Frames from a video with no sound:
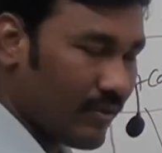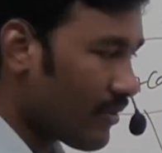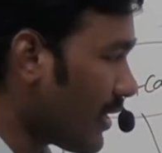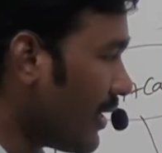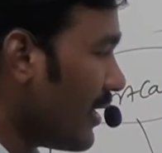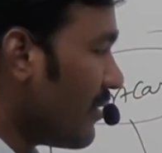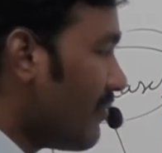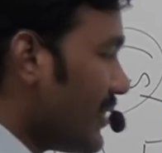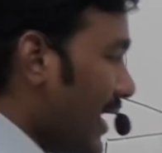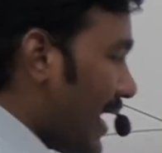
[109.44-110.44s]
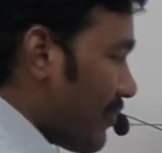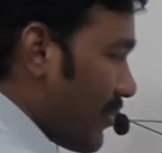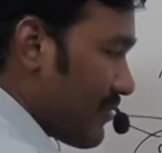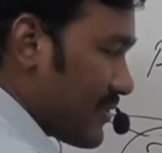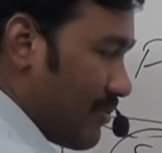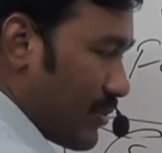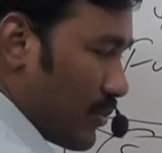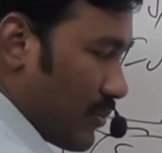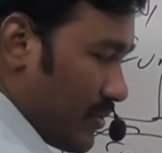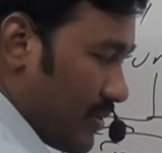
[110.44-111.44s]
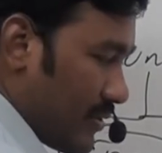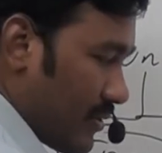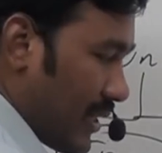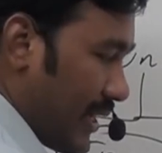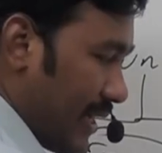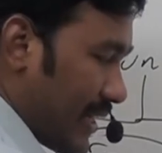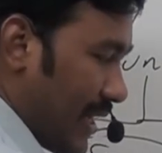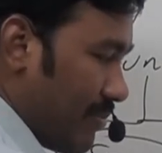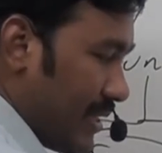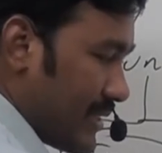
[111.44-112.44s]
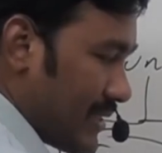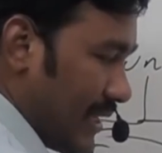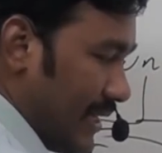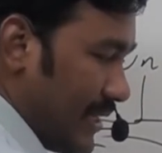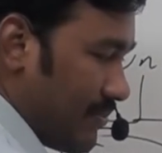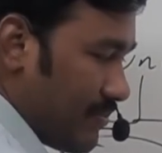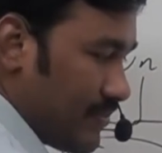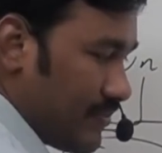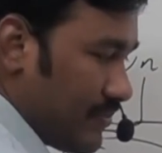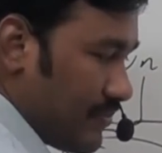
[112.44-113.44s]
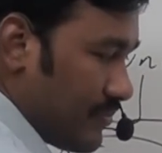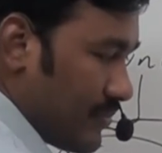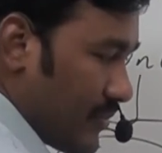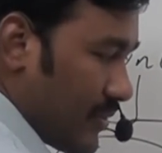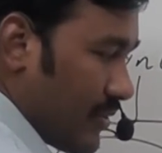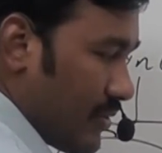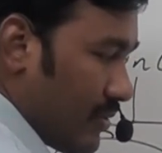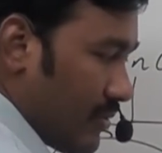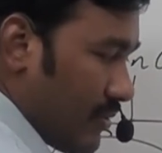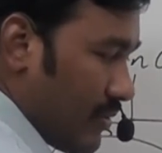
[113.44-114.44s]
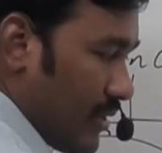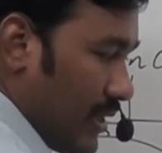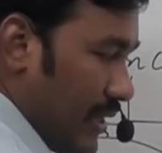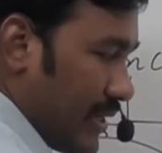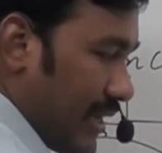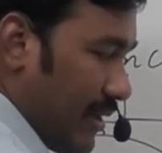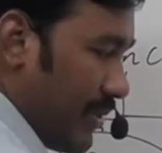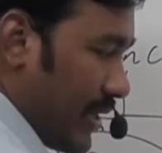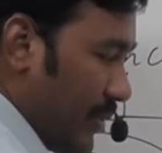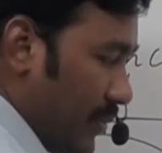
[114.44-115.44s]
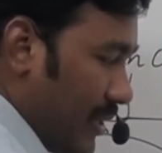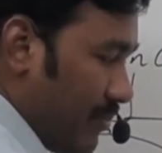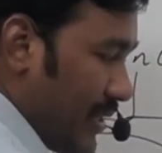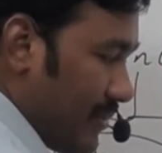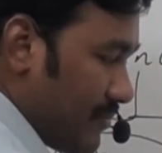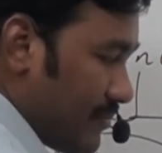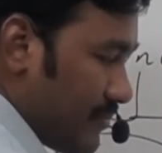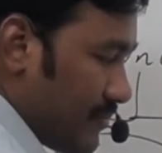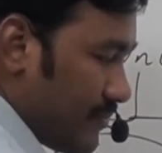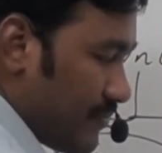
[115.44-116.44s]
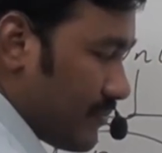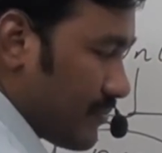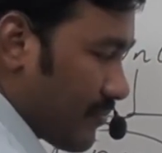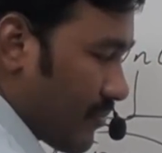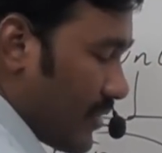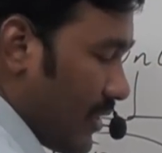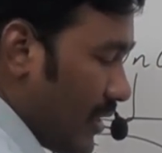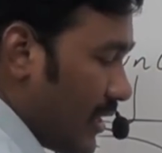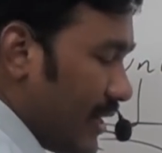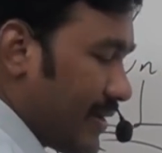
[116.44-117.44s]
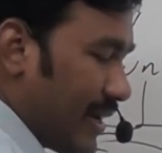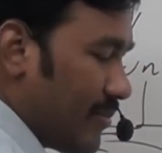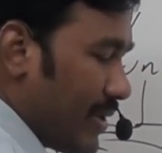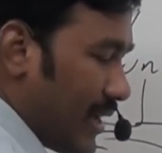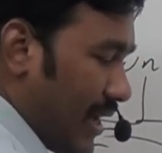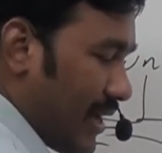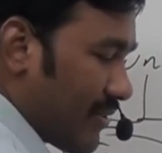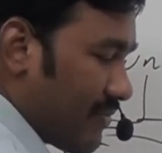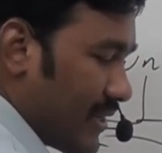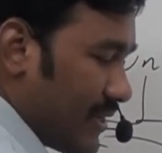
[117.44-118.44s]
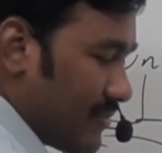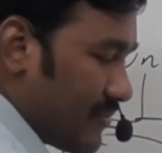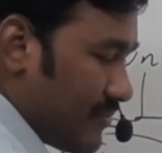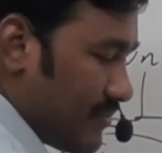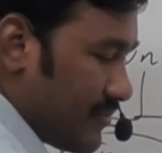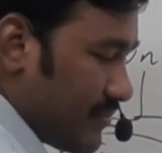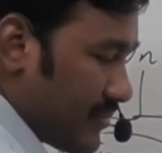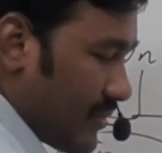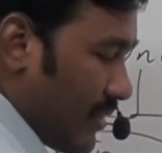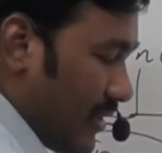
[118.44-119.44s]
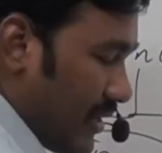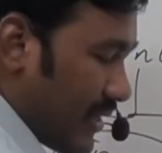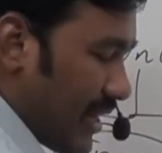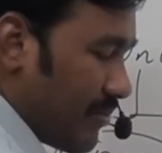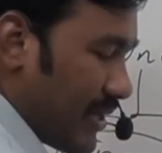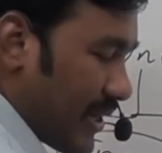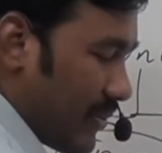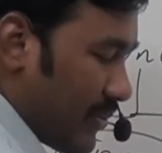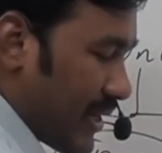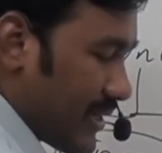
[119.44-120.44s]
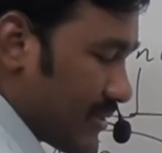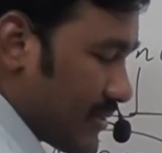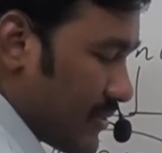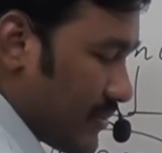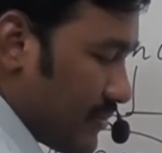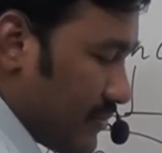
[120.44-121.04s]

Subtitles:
Okay, with the help of some tool. Okay, it can be Selenium, it can be QTP, it can be RFT, it can be RenoRex,